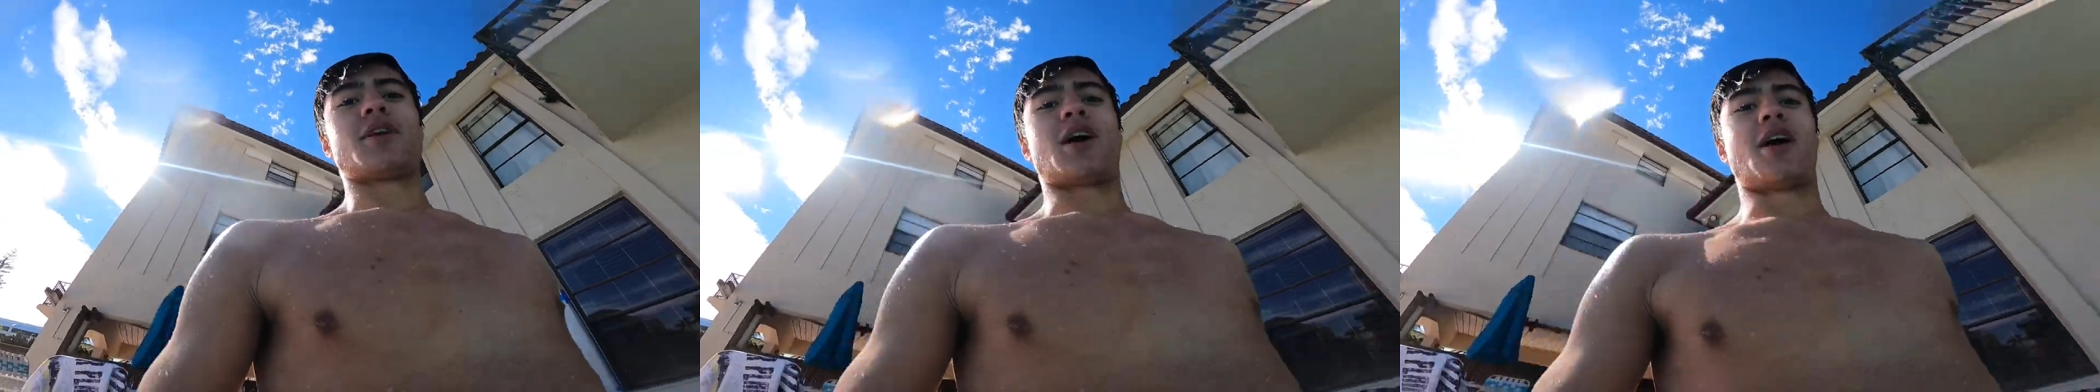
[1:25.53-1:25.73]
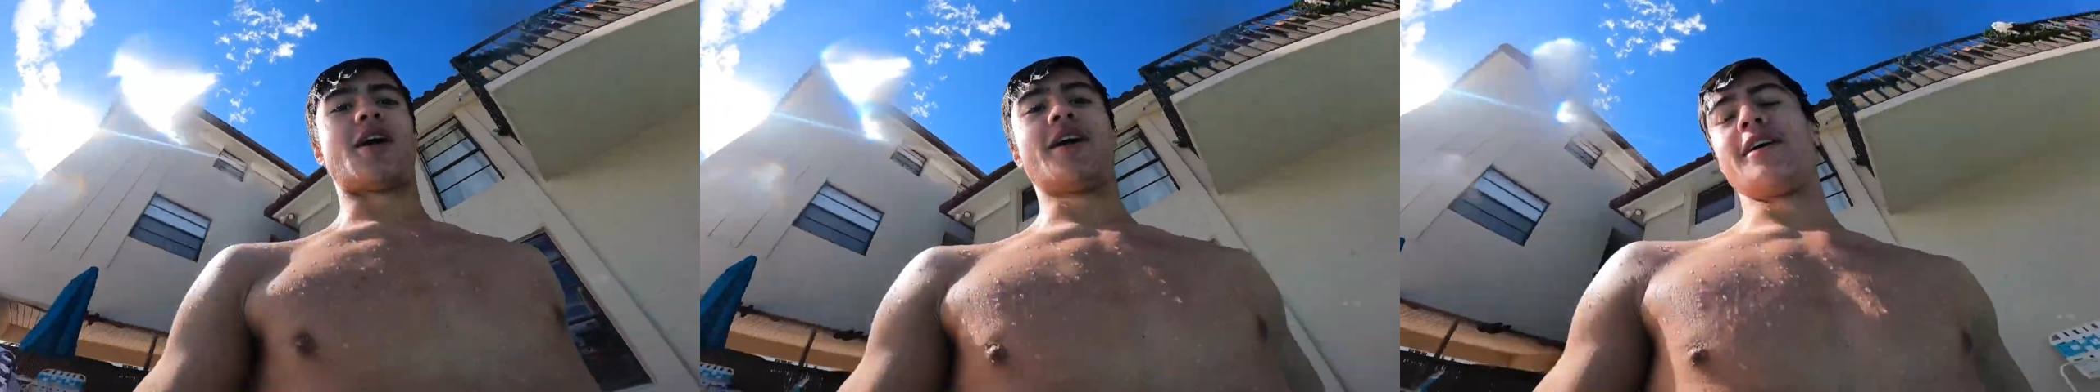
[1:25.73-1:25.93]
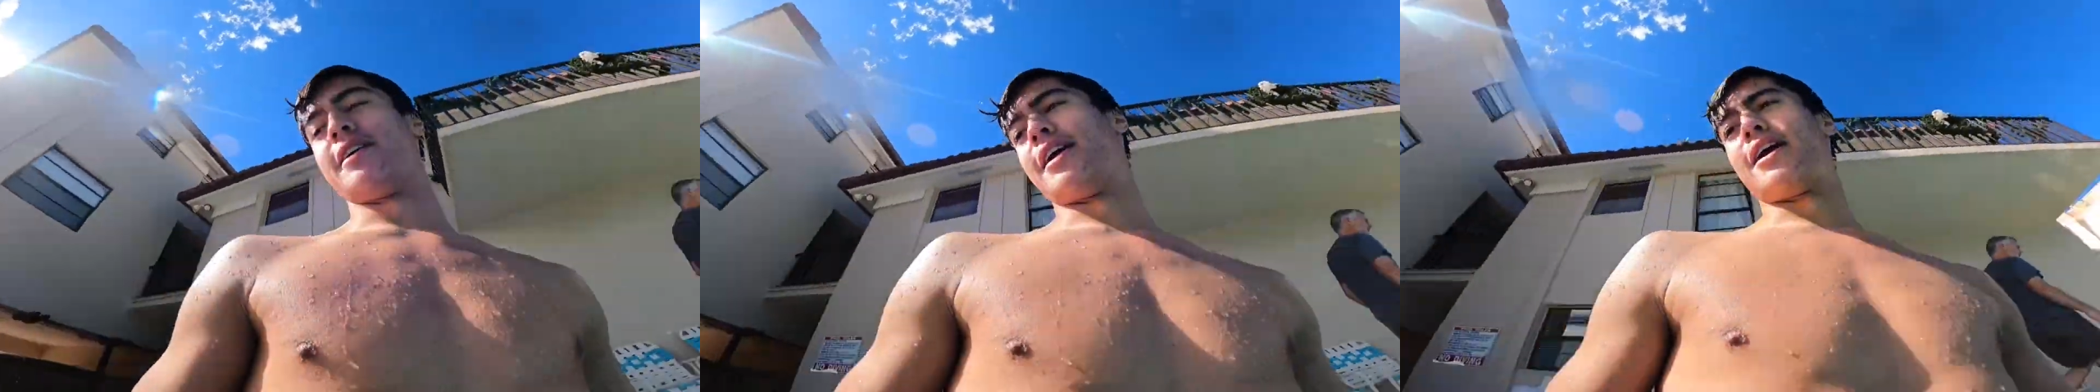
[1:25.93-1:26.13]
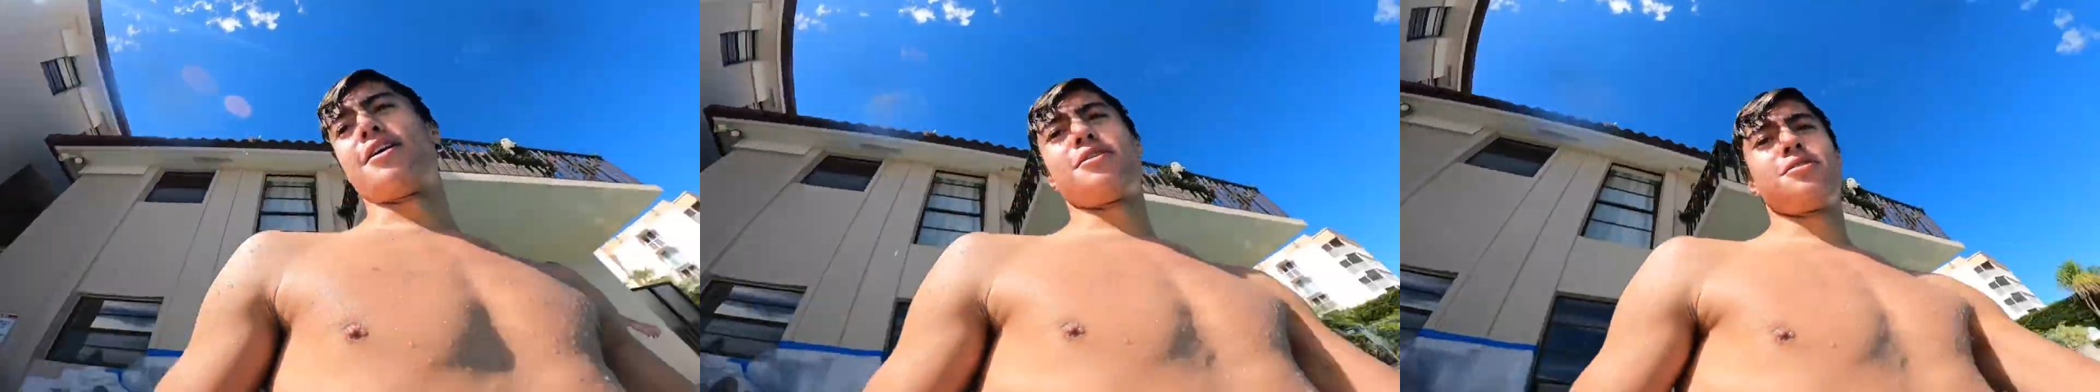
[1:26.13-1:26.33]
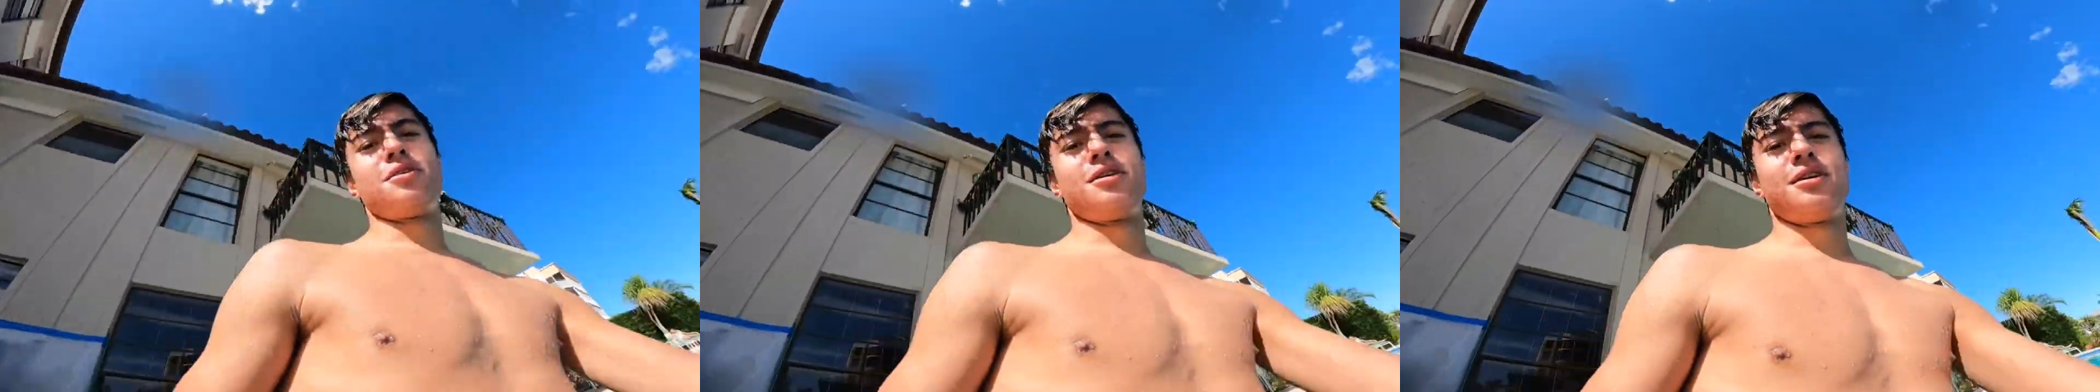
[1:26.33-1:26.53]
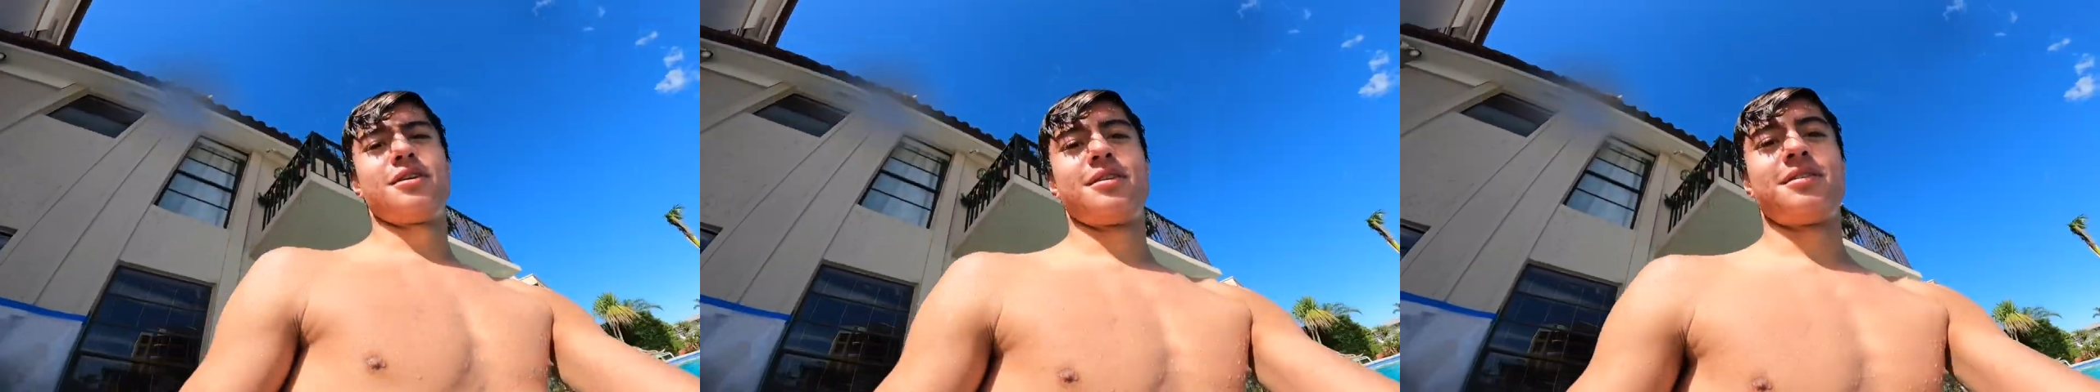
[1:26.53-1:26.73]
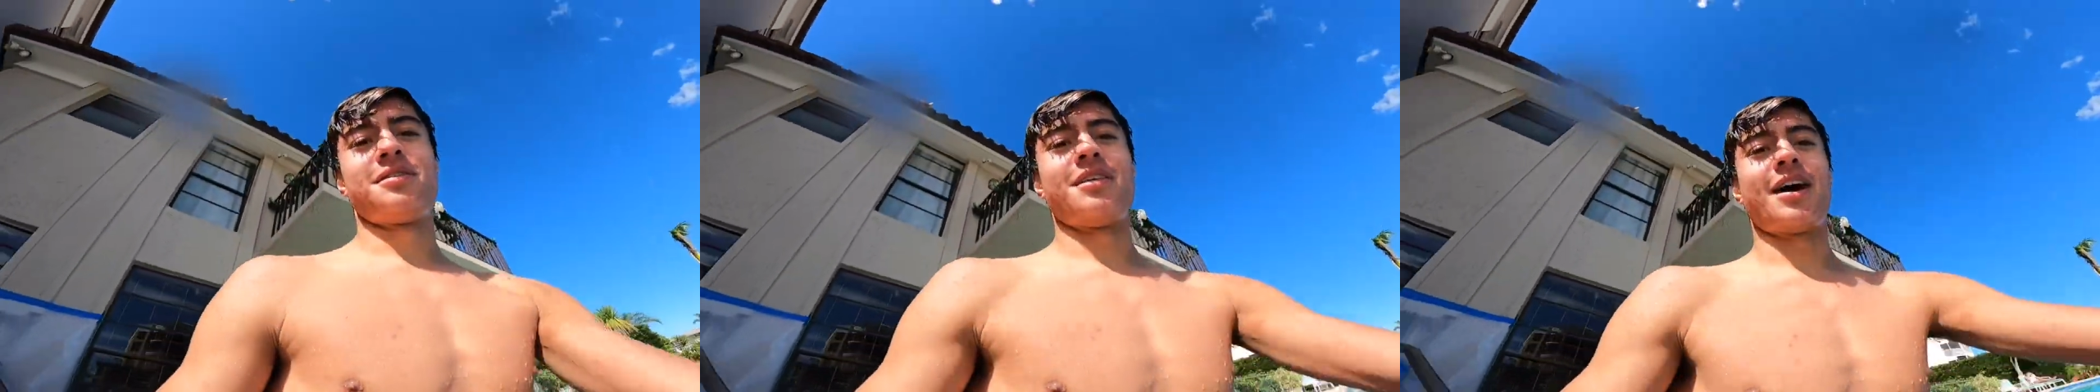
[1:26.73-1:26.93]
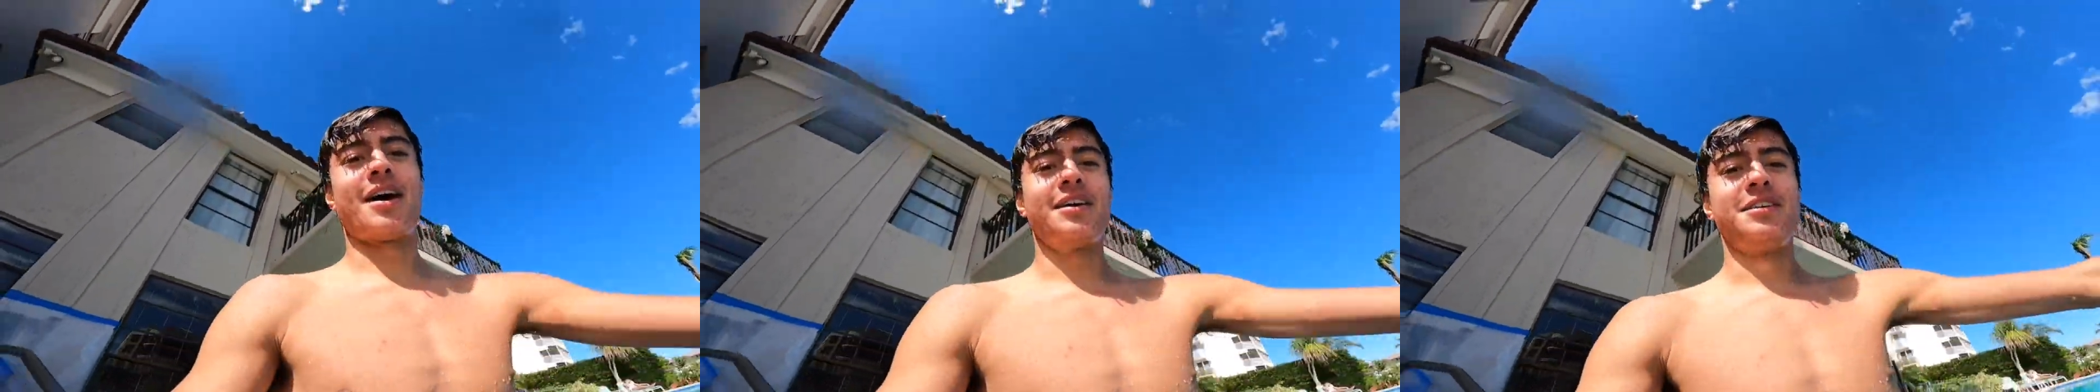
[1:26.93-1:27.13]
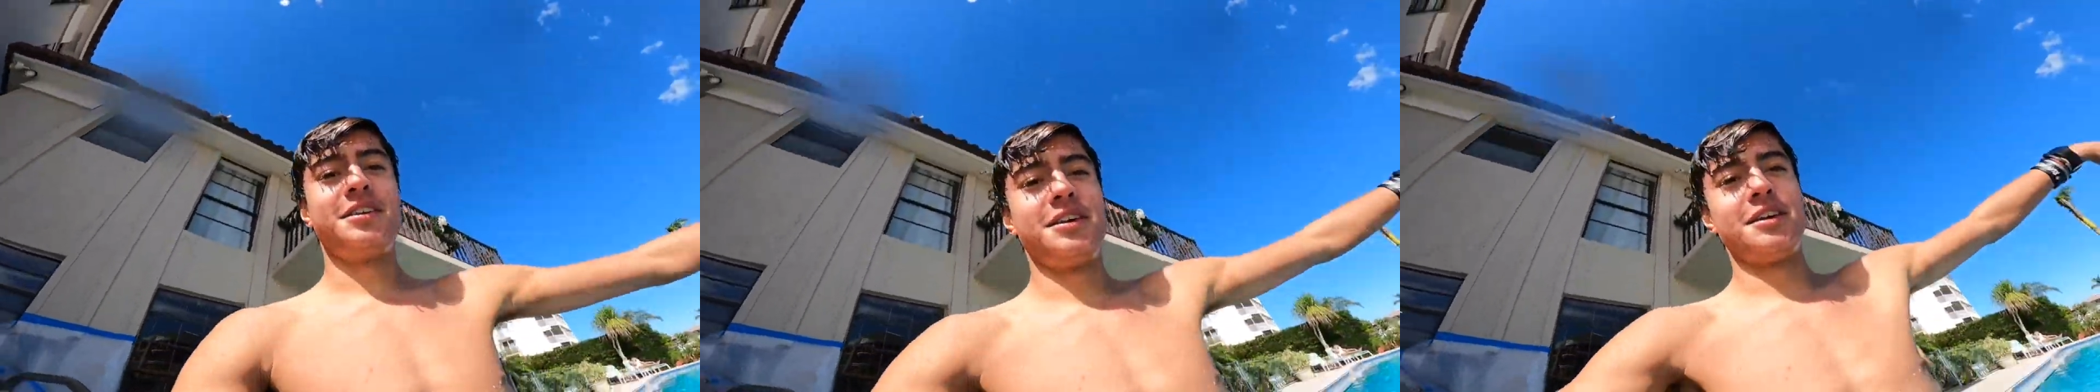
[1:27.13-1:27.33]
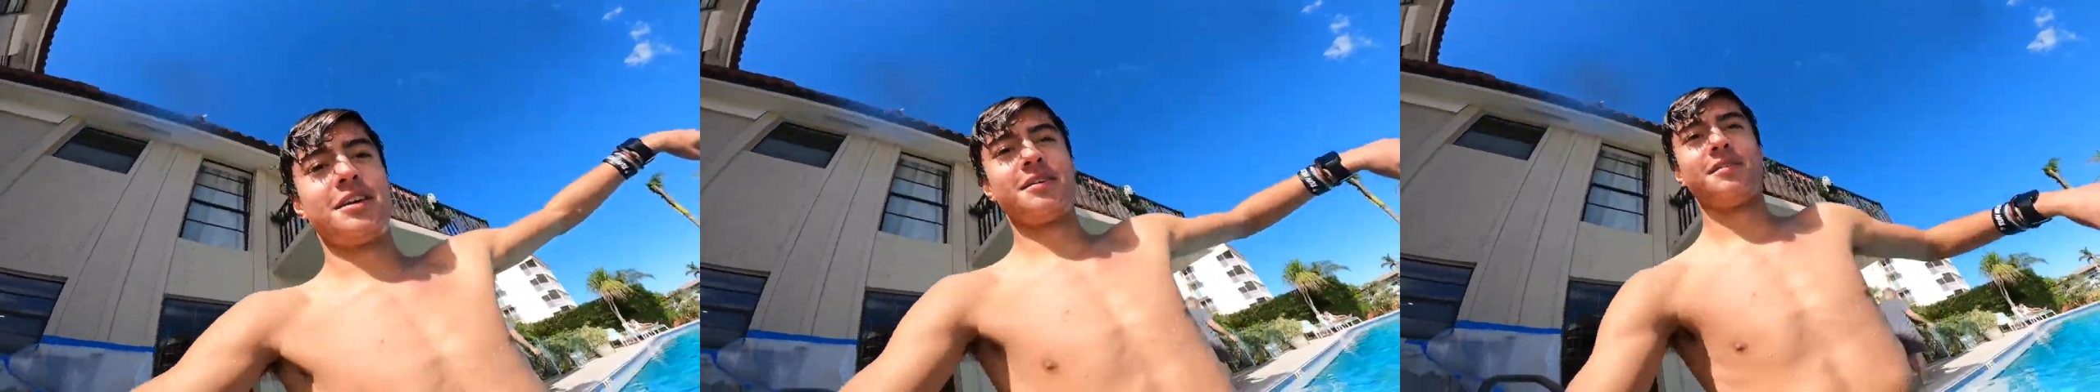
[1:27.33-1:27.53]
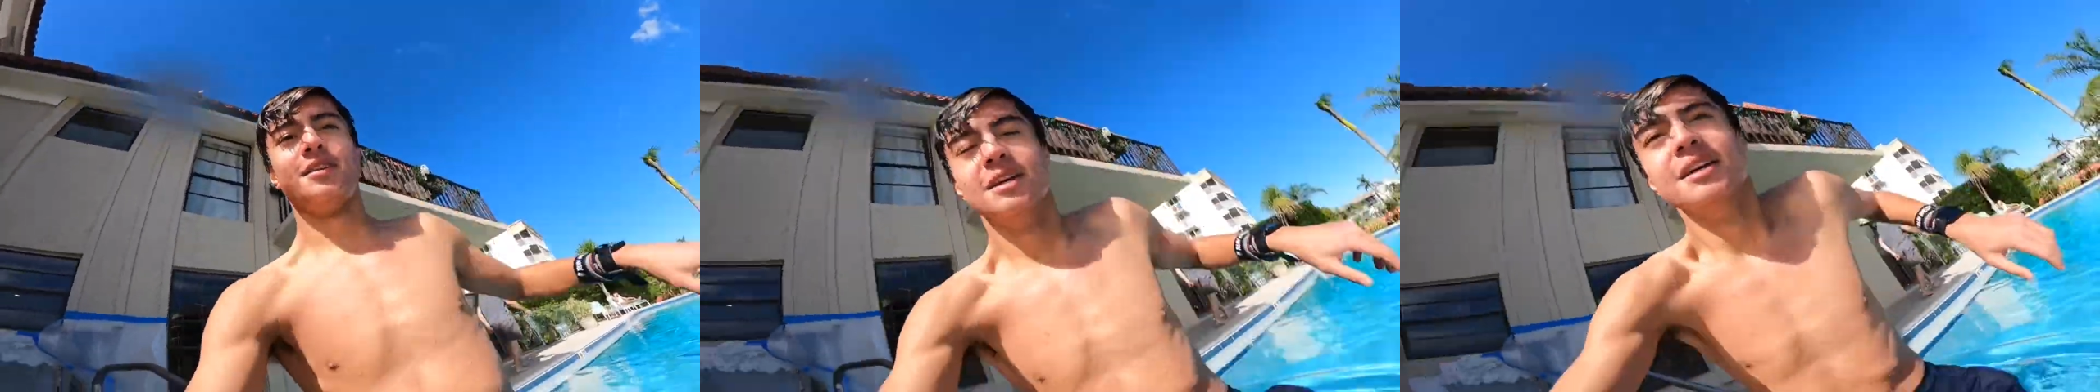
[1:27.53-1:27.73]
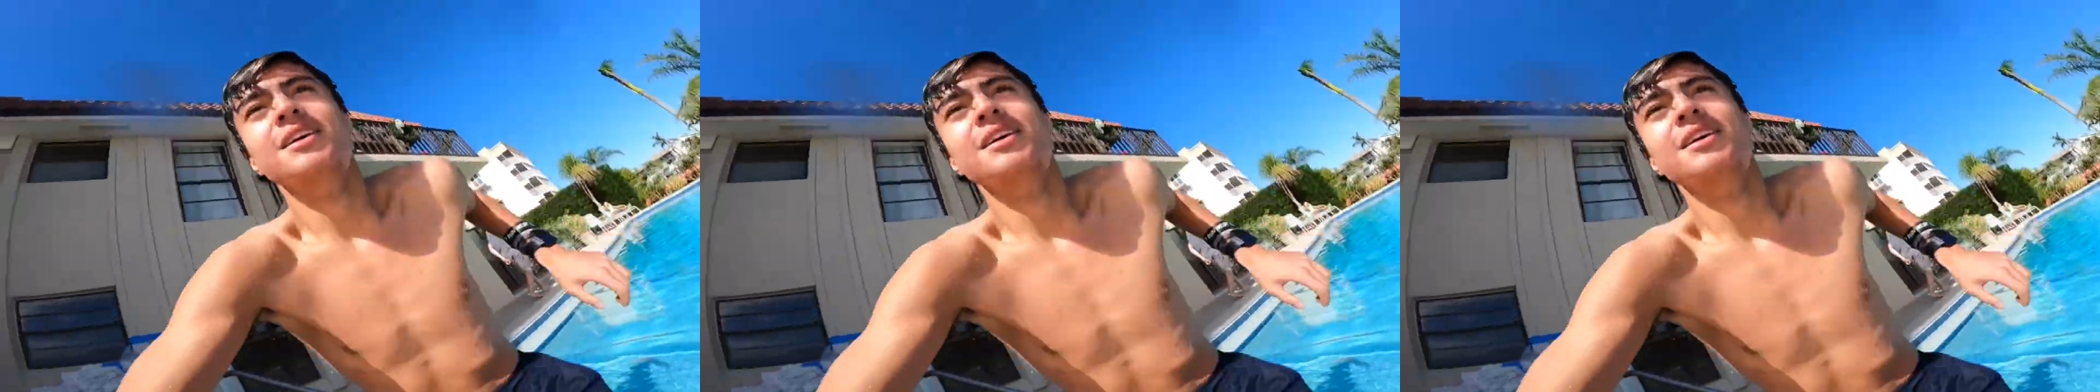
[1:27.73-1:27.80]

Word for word: All right, now the idea